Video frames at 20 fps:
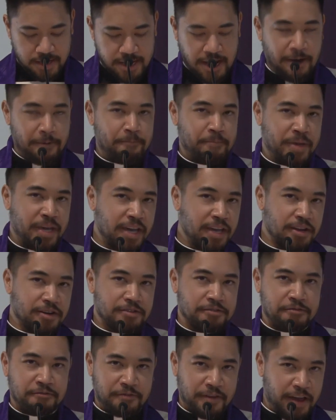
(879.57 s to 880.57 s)
Now,
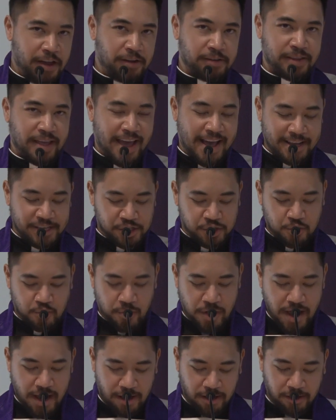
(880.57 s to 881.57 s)
Peter failed as
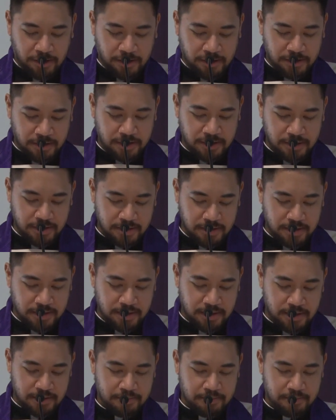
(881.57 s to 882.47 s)
well,